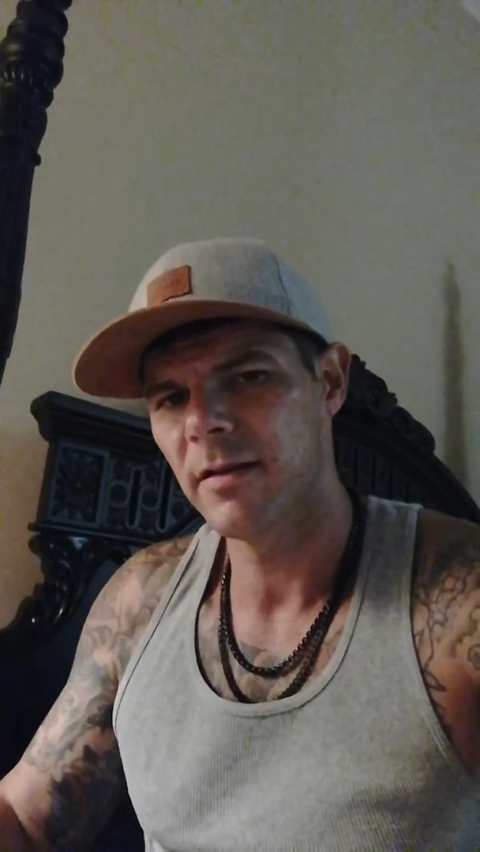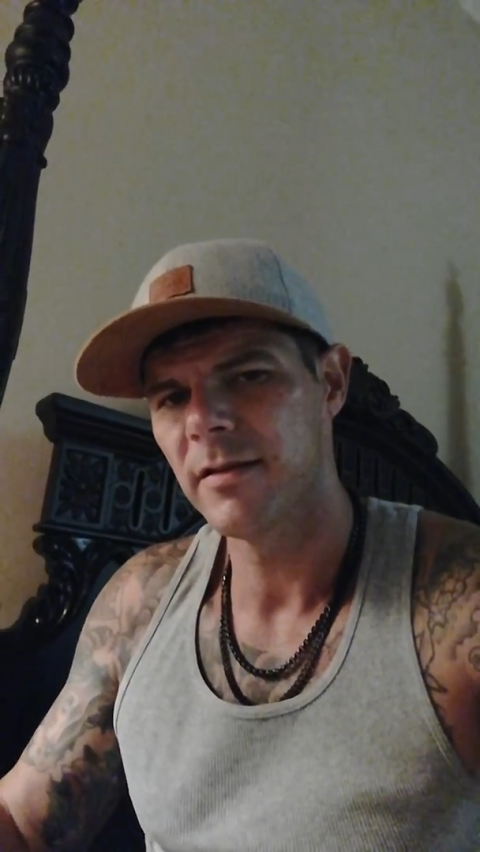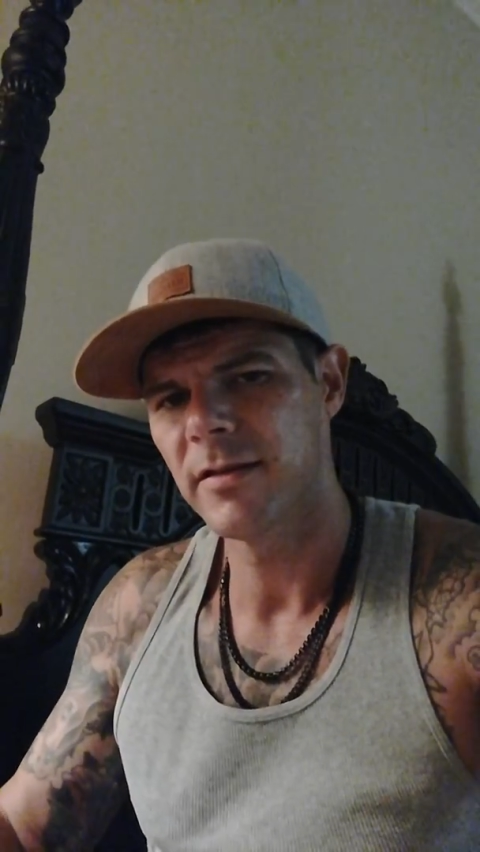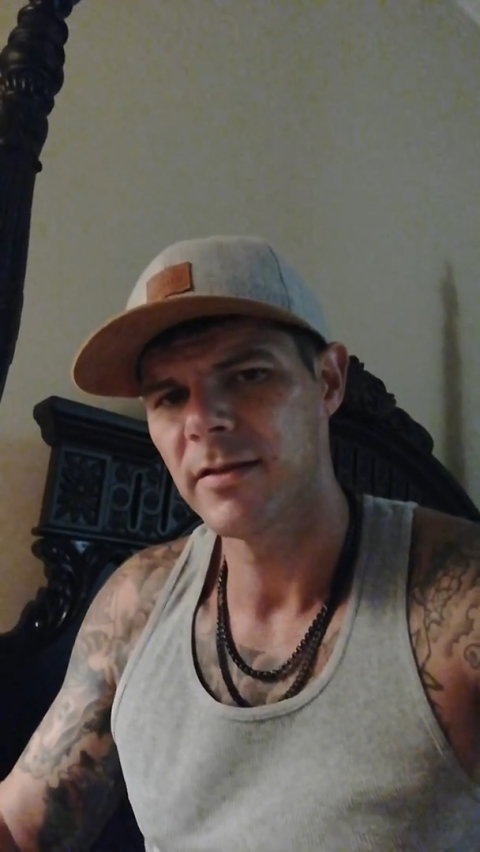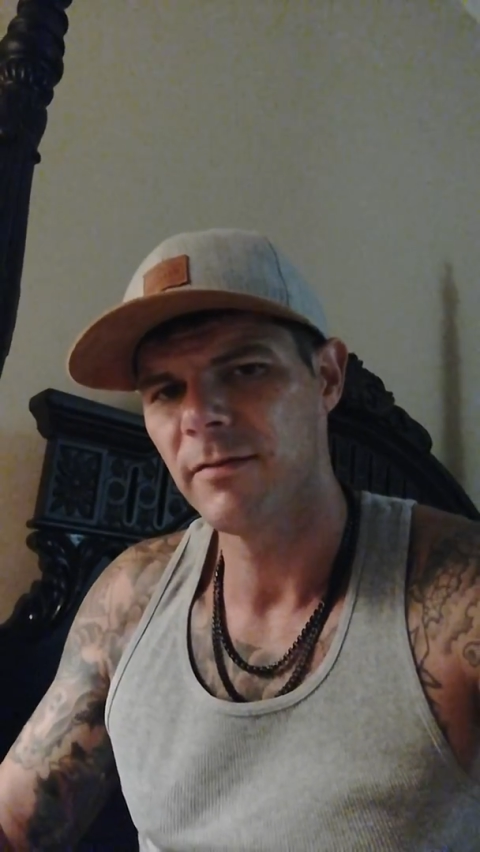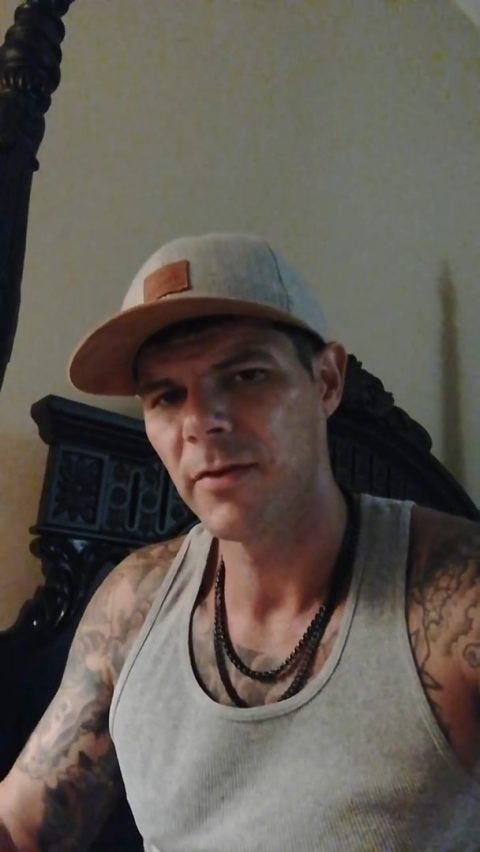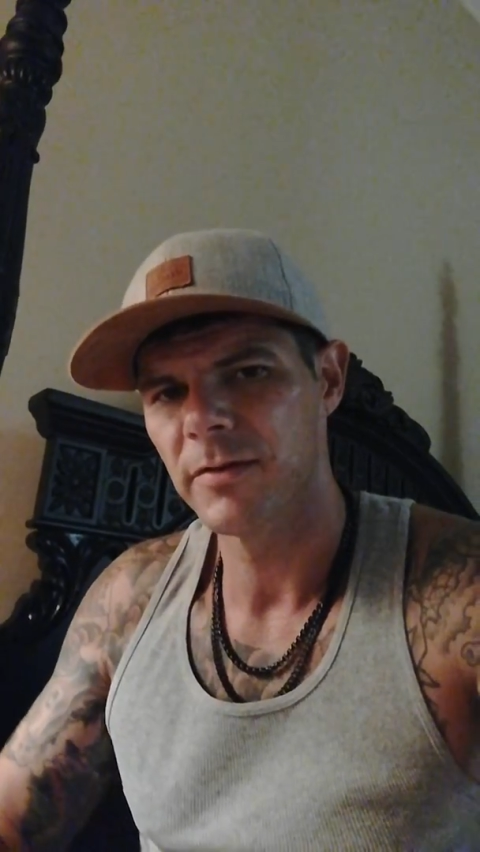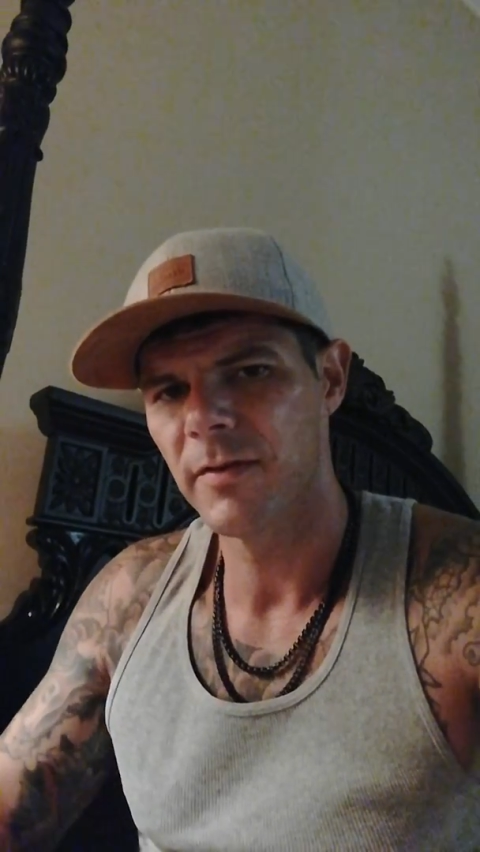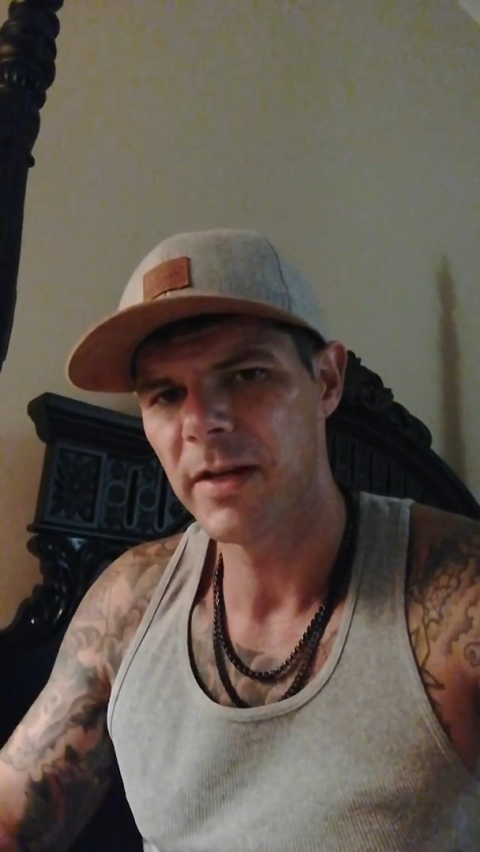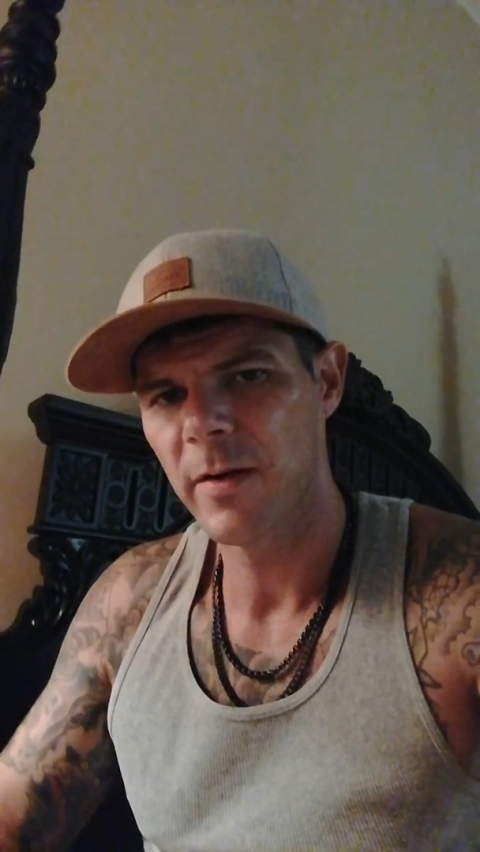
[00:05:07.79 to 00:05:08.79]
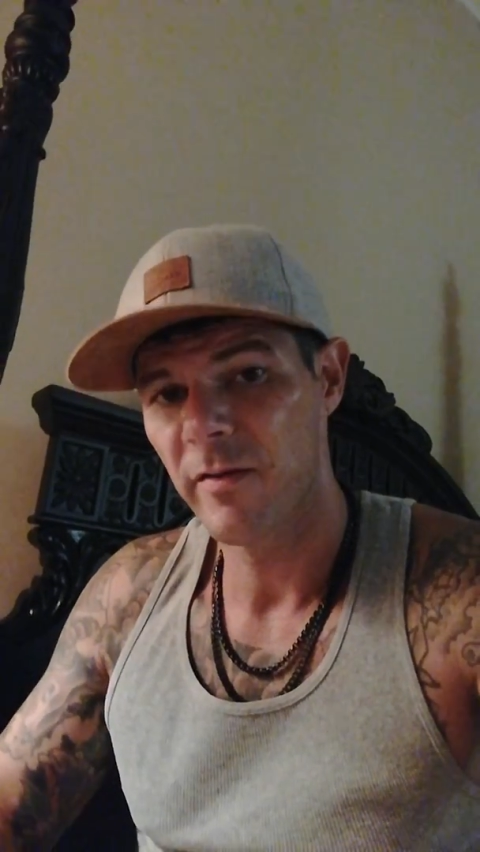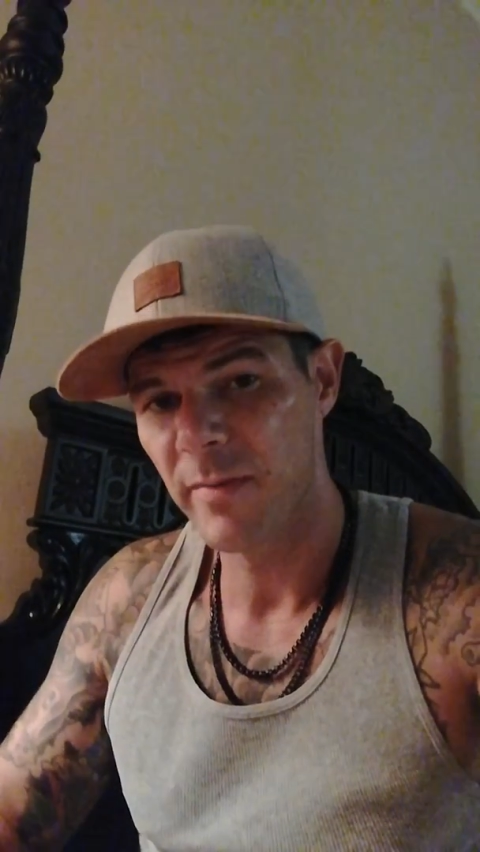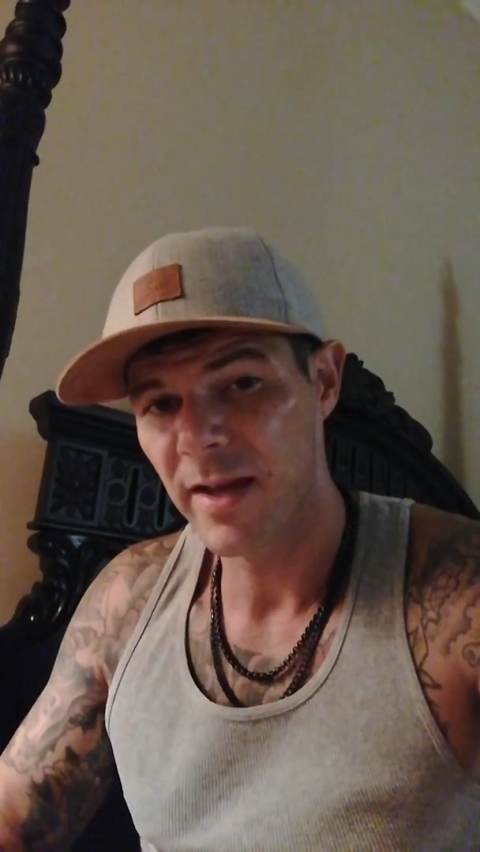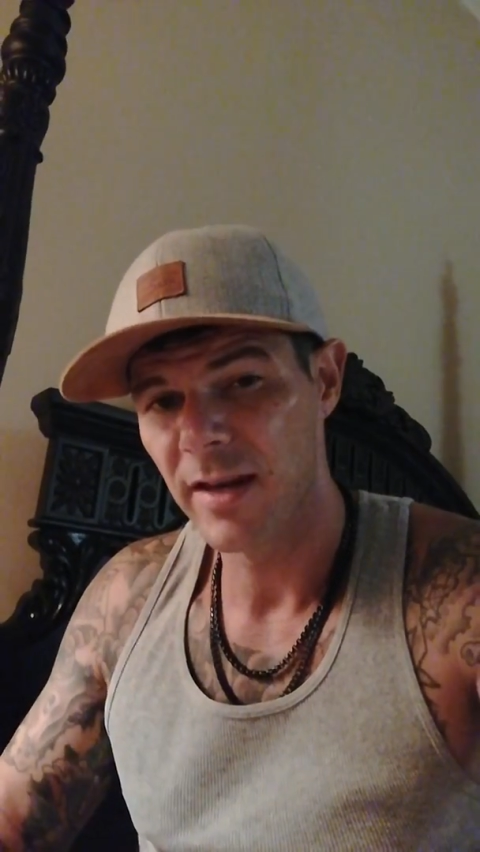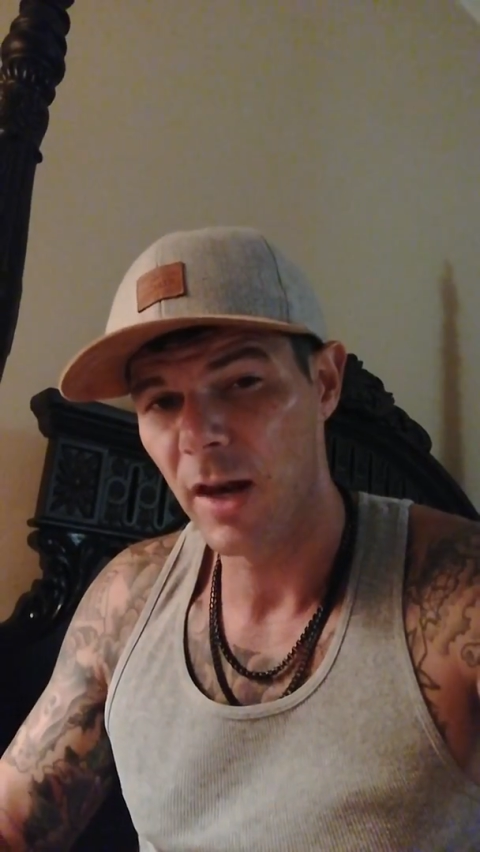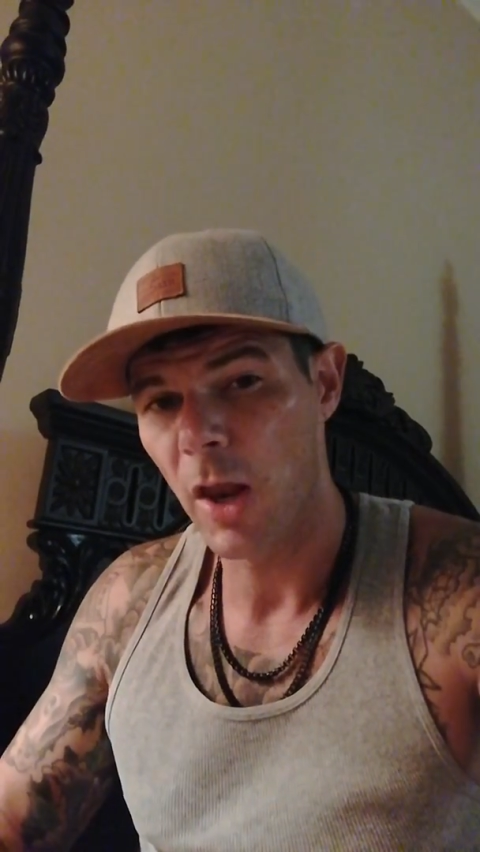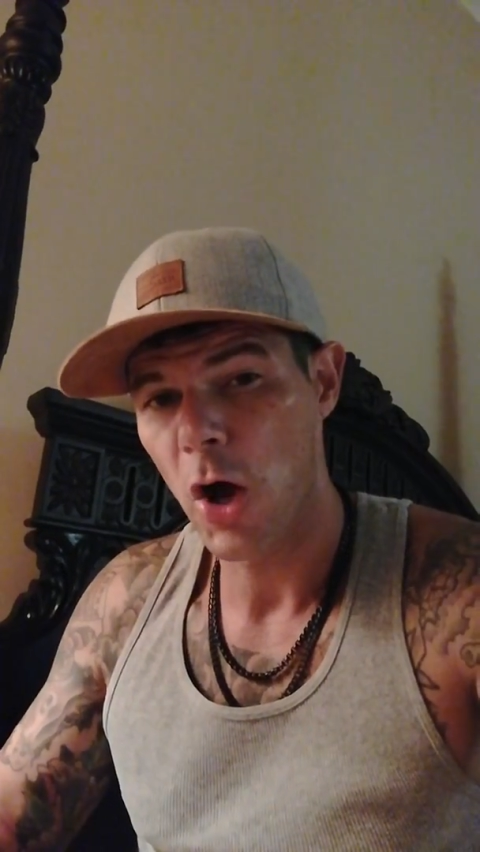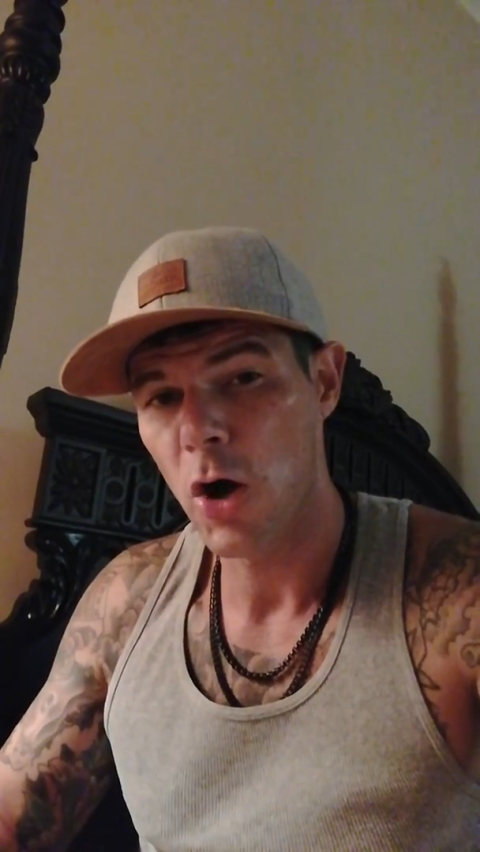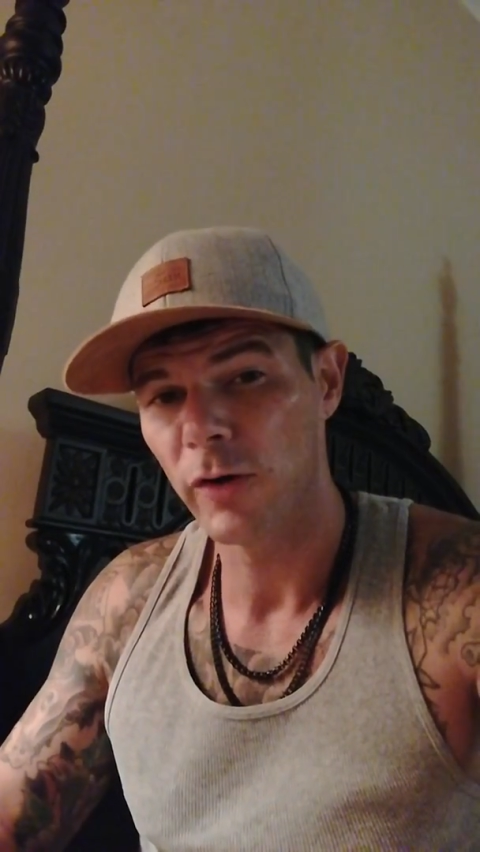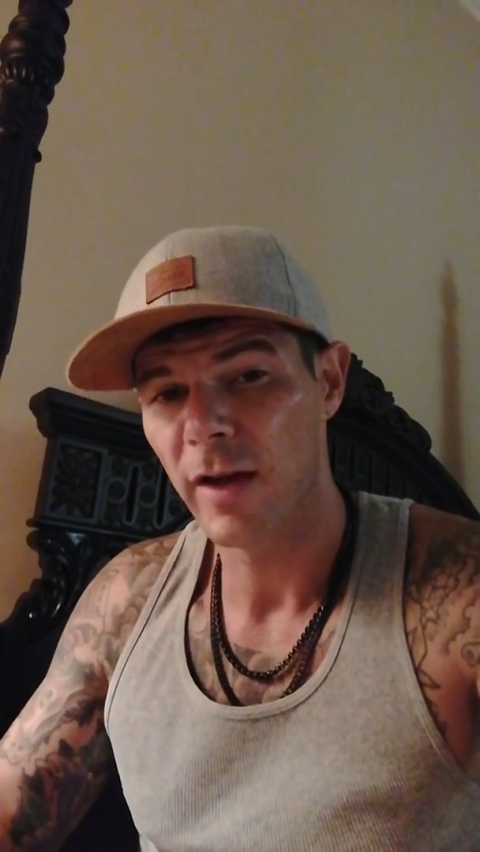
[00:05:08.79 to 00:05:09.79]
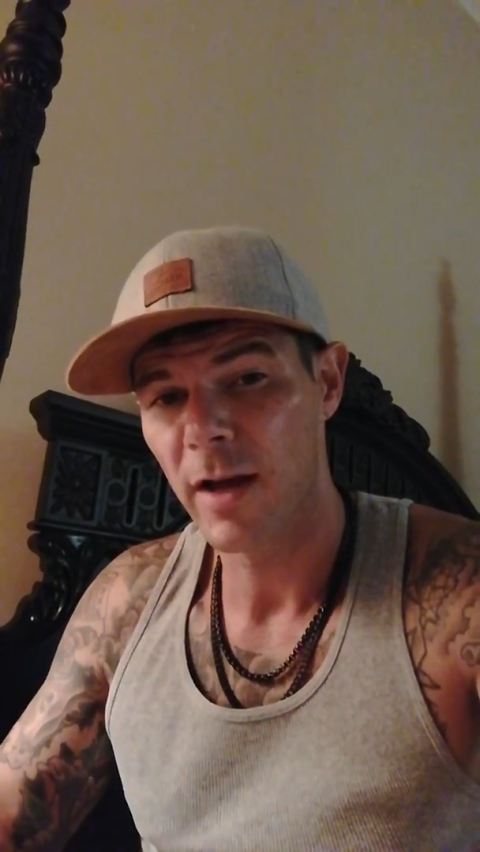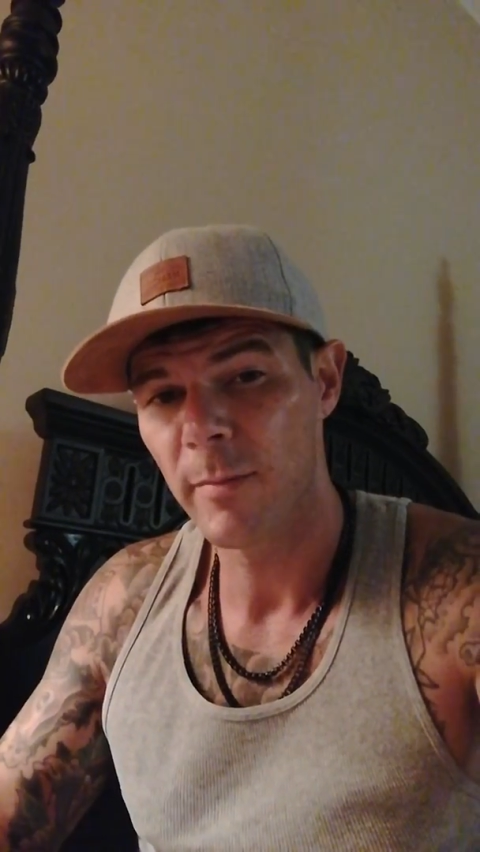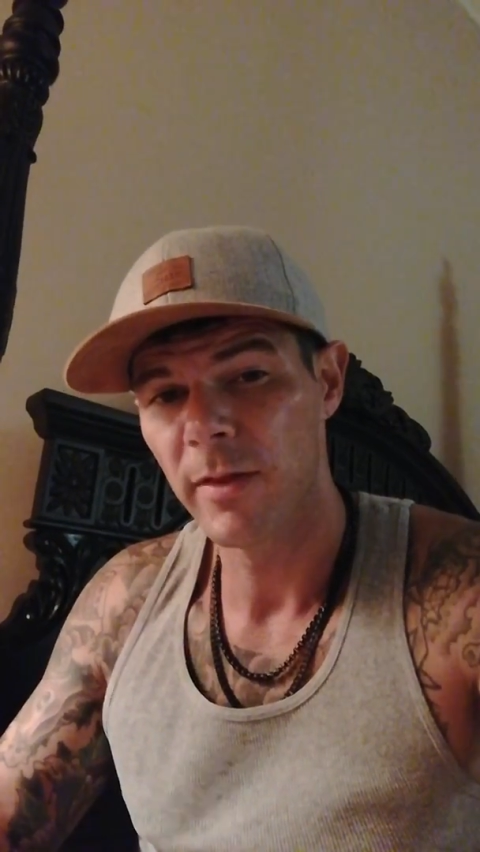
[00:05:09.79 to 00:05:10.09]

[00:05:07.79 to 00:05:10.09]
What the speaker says: this is the first video I've made in a long time,